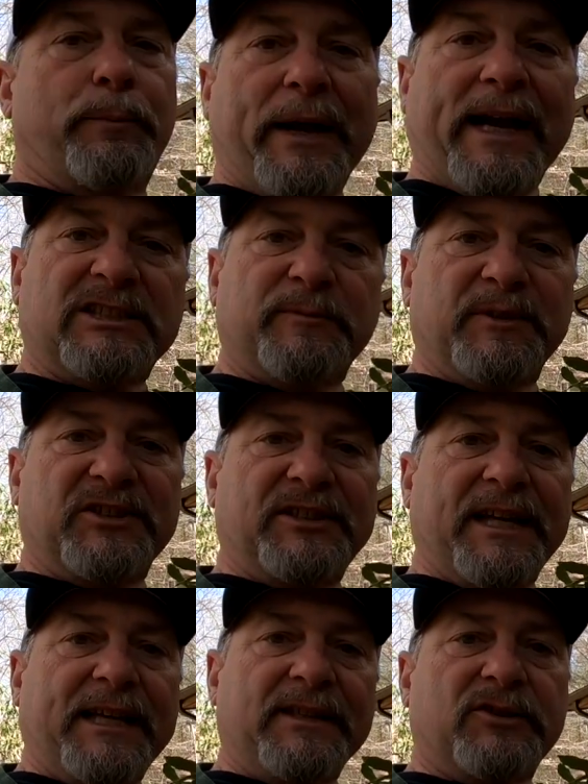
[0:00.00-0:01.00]
past
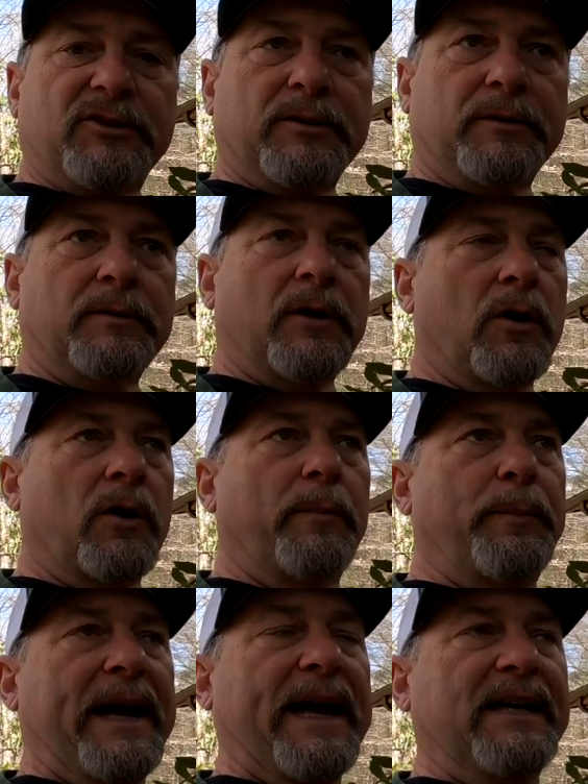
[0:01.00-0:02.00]
mistakes or
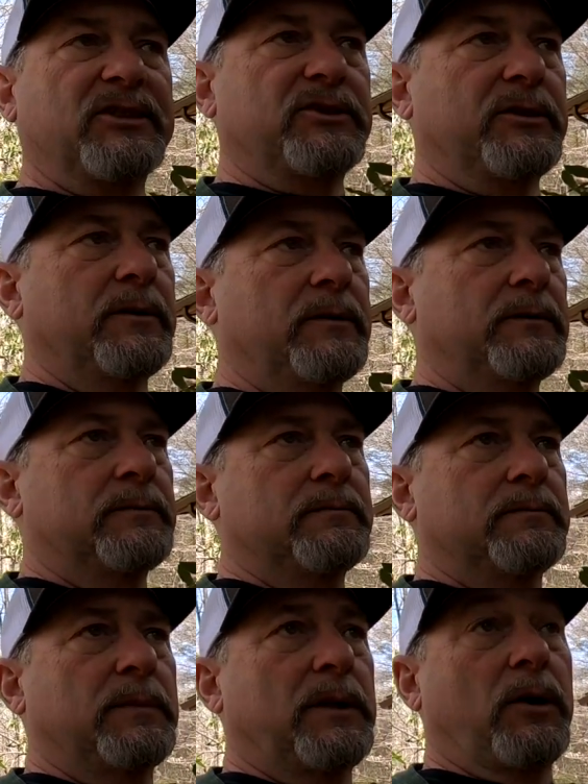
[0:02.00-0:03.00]
past
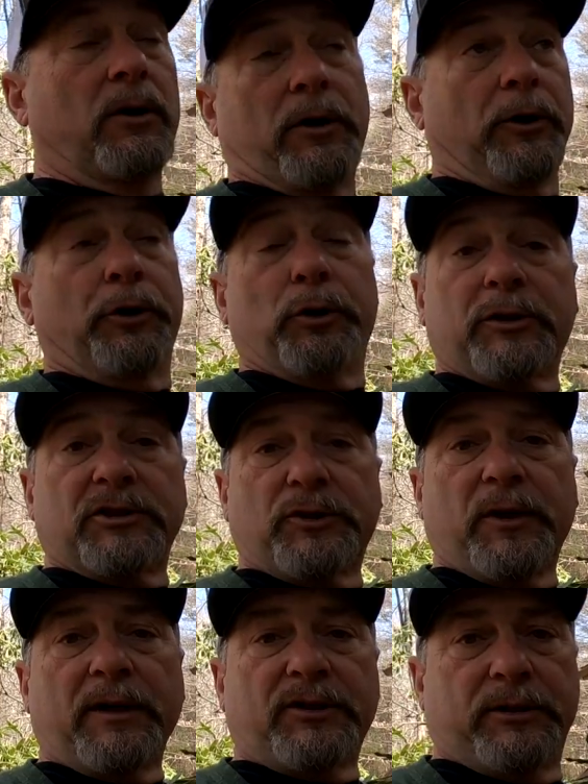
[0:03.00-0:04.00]
or new
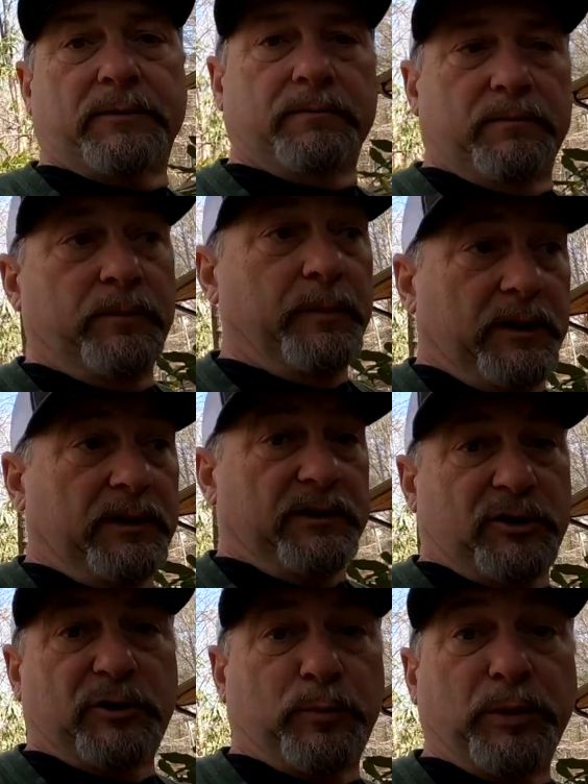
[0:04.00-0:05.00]
construction,
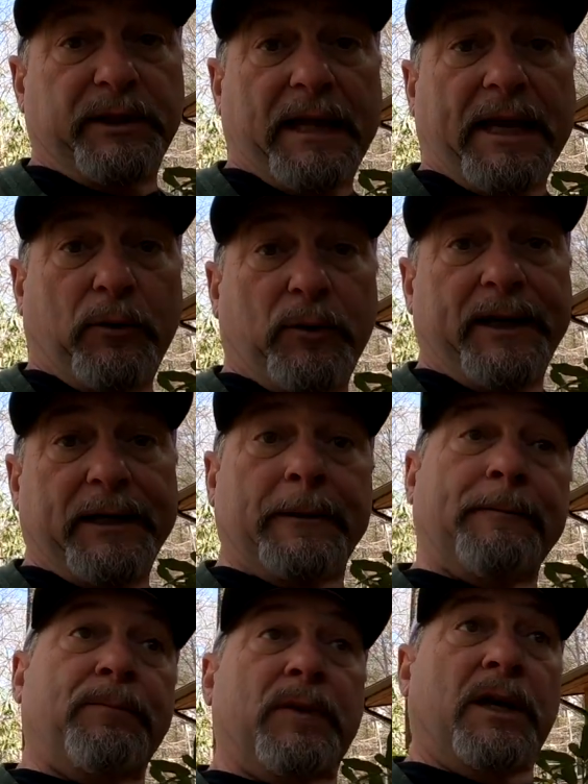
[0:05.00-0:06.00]
let's just put it that way.
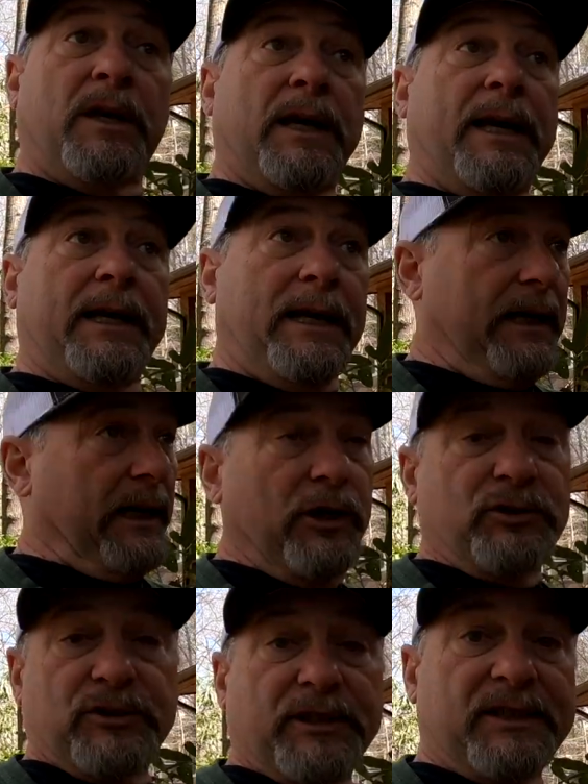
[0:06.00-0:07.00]
And
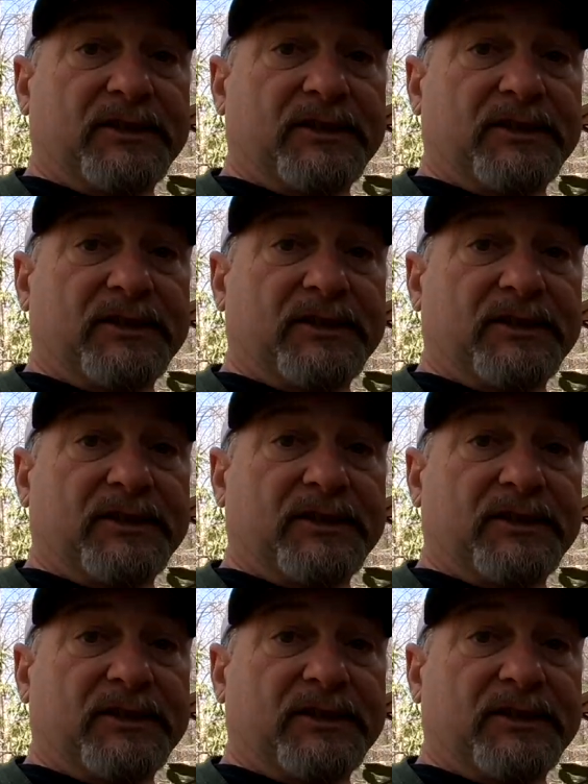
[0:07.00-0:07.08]
here's an